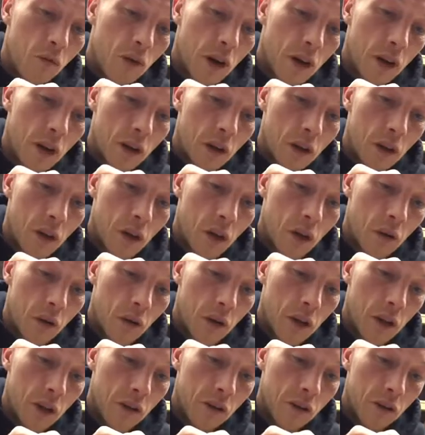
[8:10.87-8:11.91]
rig. I
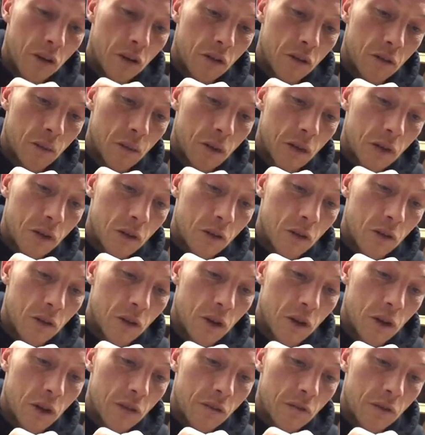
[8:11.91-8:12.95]
would literally just put this on
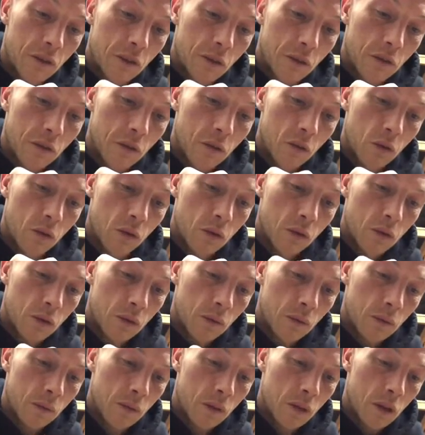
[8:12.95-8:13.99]
and fish with it all the
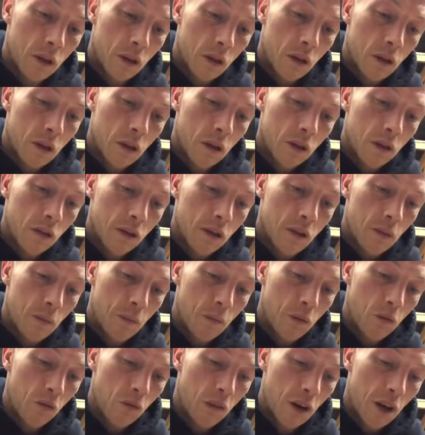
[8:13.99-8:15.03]
time.
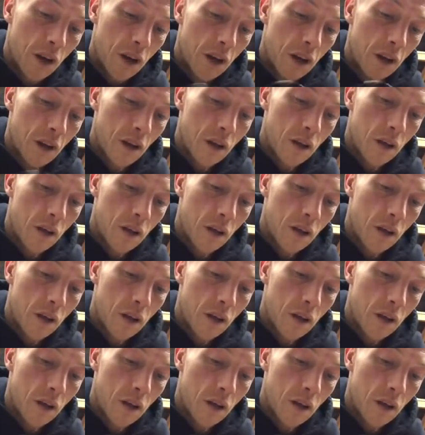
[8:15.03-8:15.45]
Simple rig.